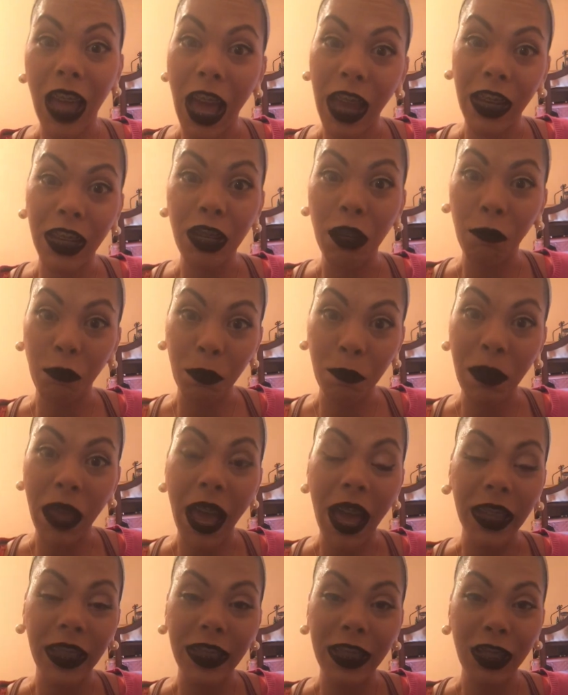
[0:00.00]
a lot of different
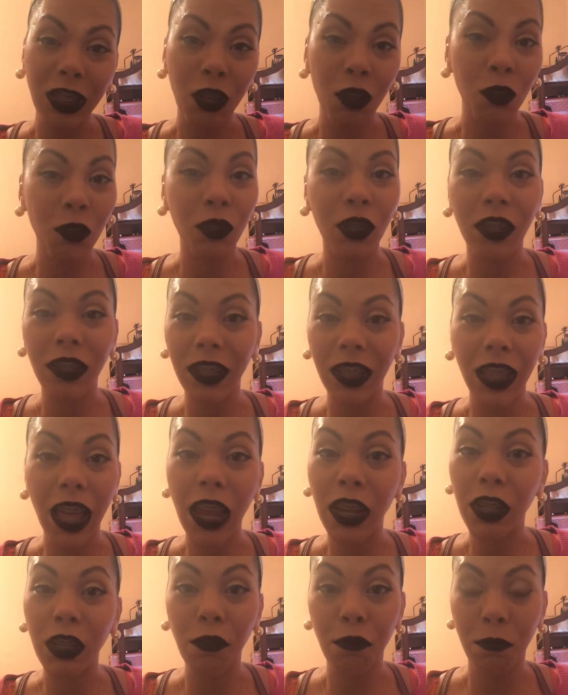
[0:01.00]
palettes. So there's a
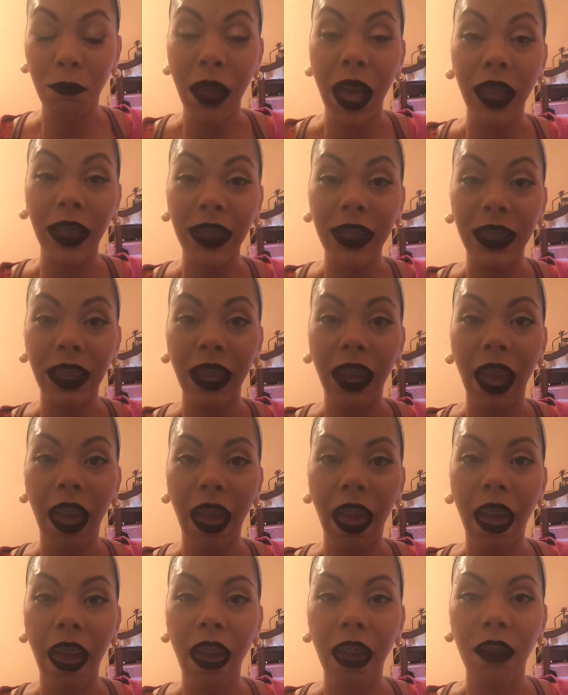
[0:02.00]
lot of different palettes that I
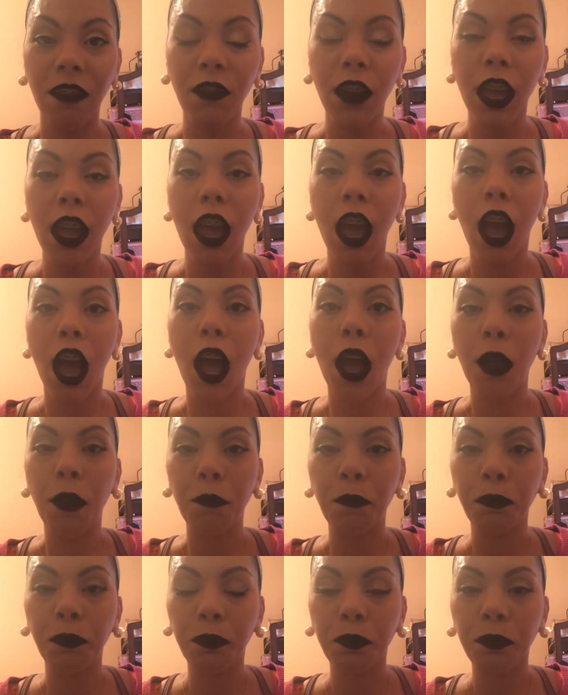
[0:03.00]
have.
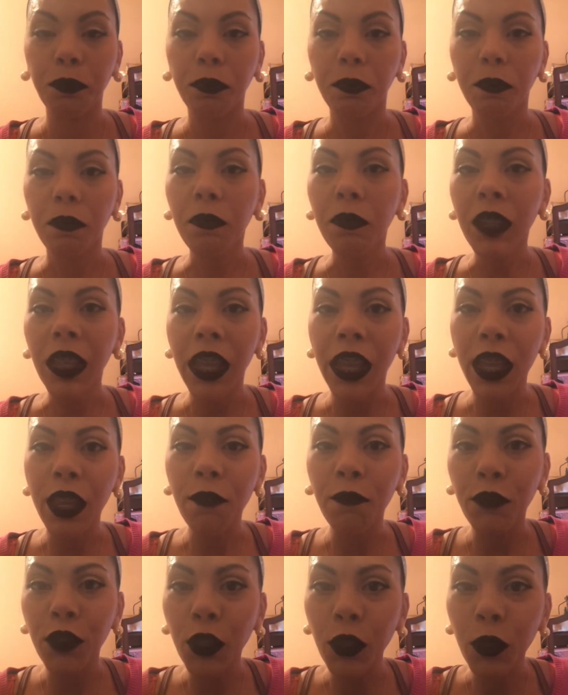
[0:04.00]

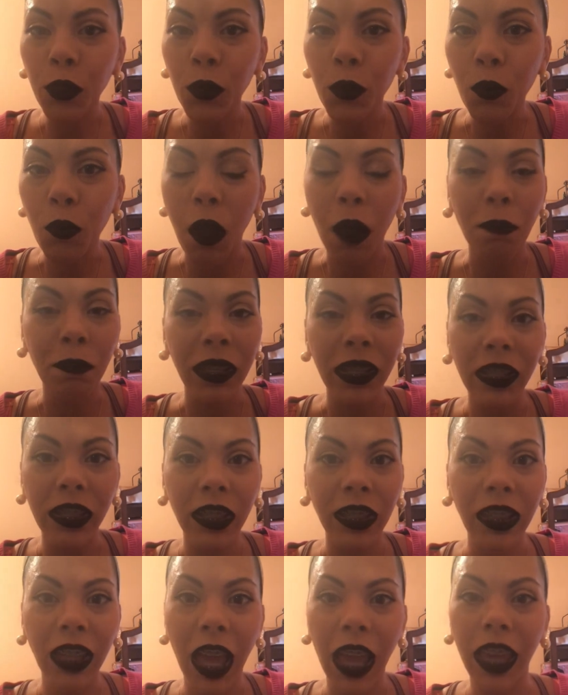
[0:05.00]
If you want me
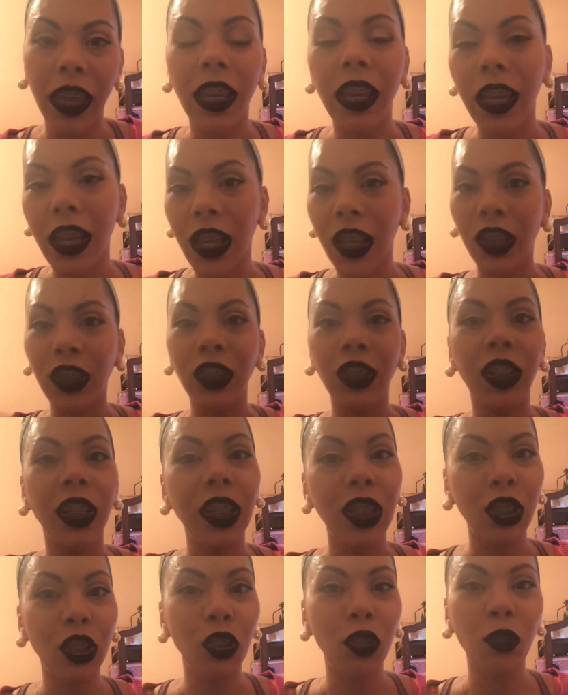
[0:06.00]
to like
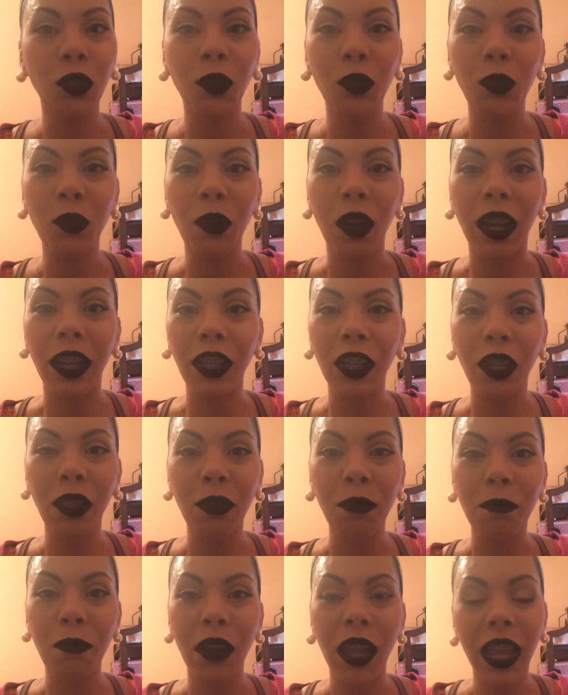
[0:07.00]
look into
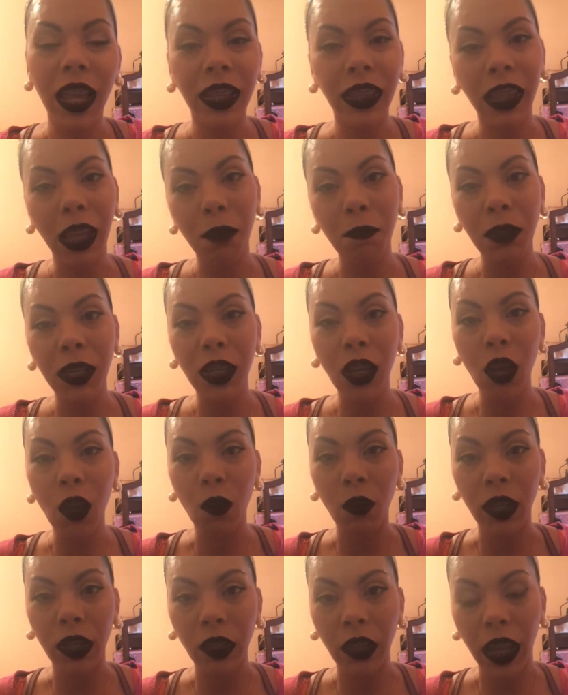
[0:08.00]
another brand, let me
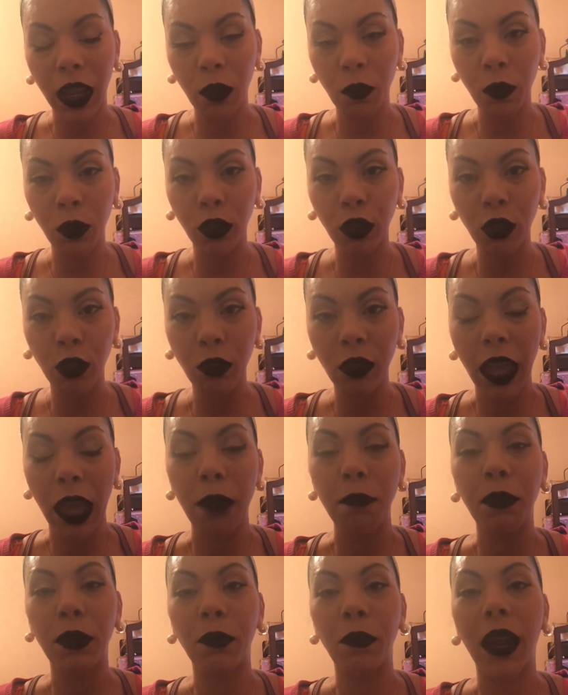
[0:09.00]
know, and we'll do
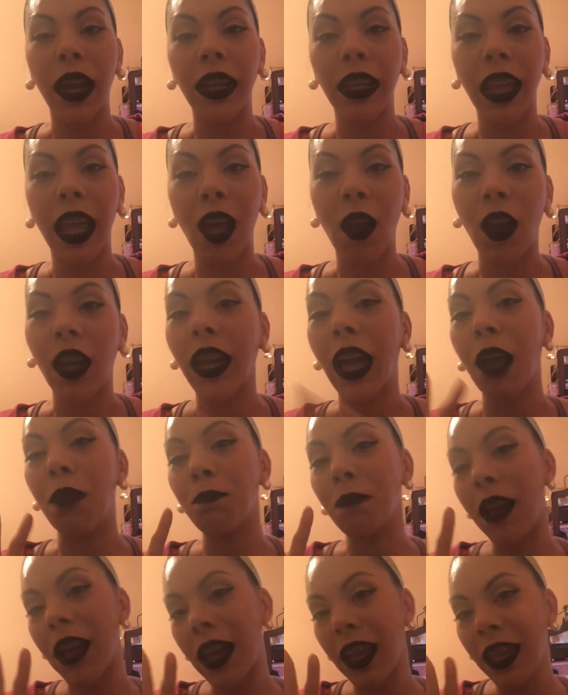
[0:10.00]
that. But right now I
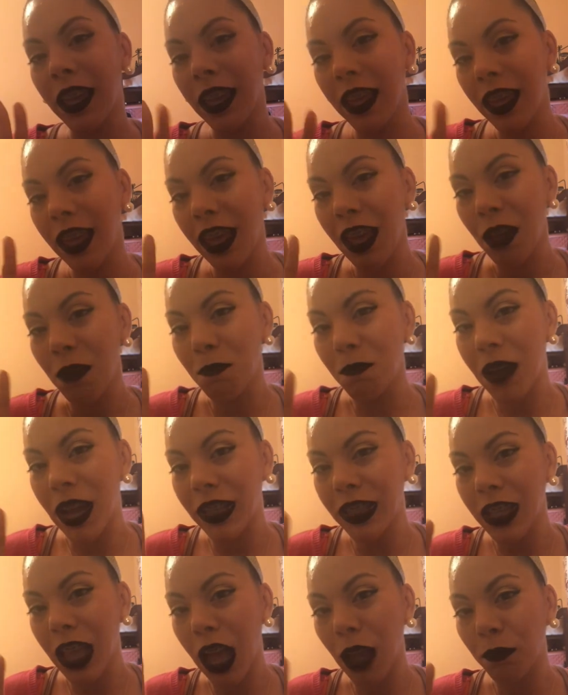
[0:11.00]
got
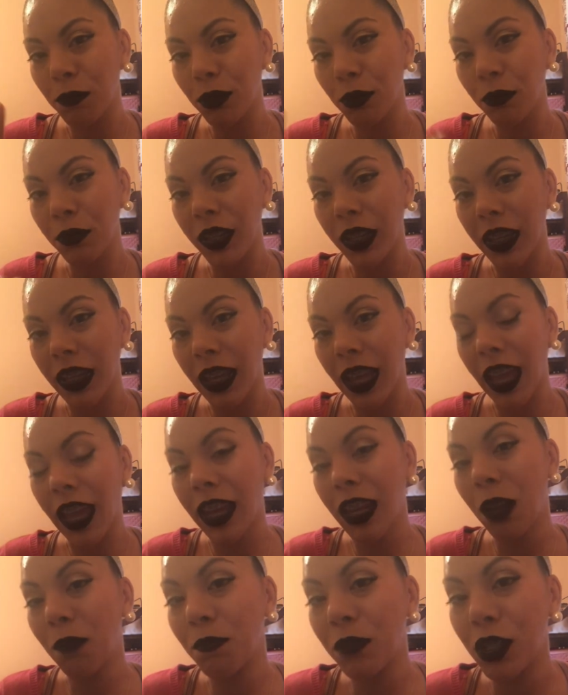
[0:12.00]
my top three,
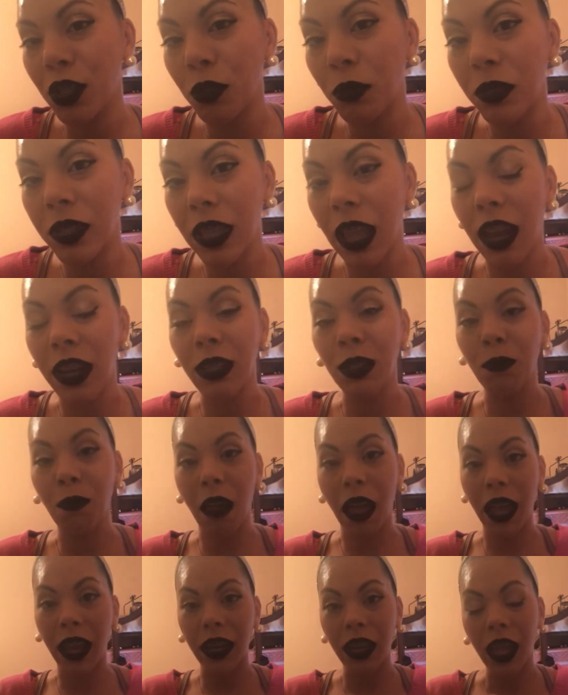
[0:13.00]
and I'm so
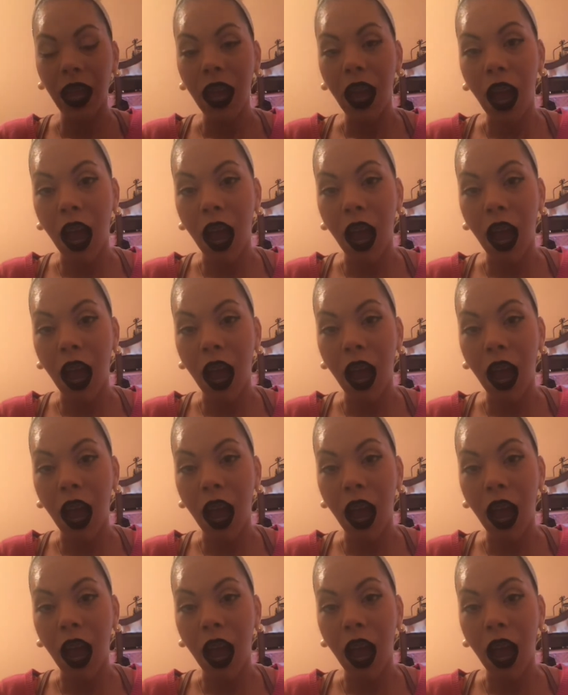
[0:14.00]
satisfied